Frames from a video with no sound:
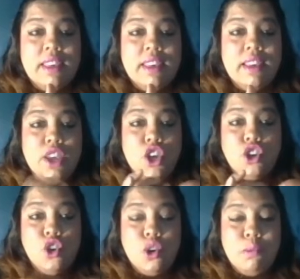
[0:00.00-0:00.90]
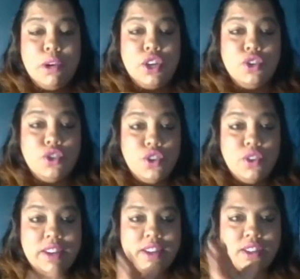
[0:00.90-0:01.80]
are our sign
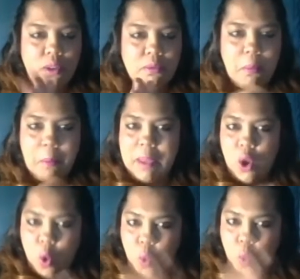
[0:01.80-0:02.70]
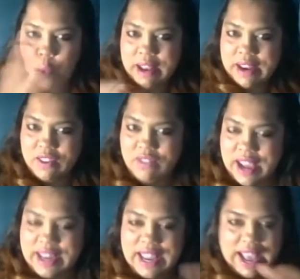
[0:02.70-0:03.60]
language interpreters, Faith
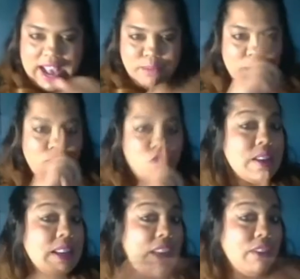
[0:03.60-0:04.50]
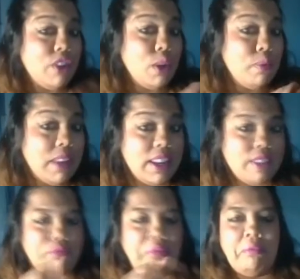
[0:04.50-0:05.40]
Moore
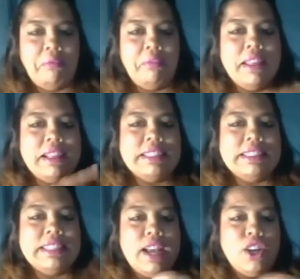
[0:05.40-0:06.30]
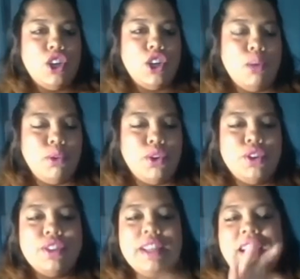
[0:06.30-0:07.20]
and Renuka
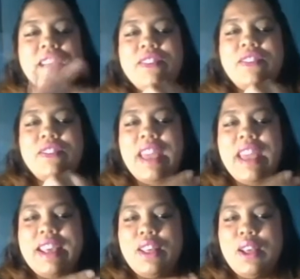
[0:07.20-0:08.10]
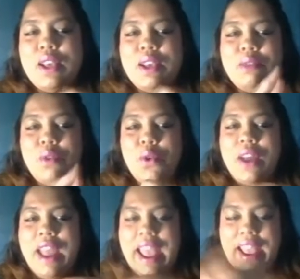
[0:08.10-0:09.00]
Purimetla.
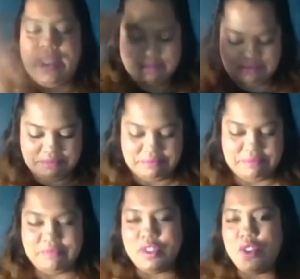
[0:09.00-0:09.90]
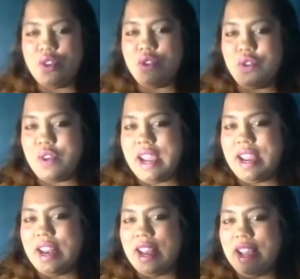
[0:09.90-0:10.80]
Working behind the
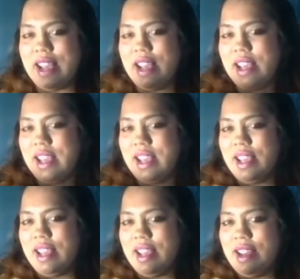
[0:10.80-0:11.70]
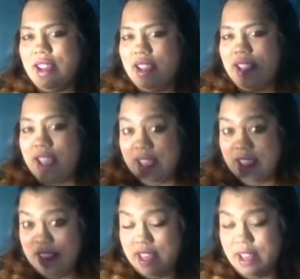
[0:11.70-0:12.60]
scenes, holding things down is
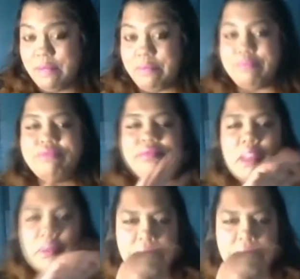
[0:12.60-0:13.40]
Jim Lefter.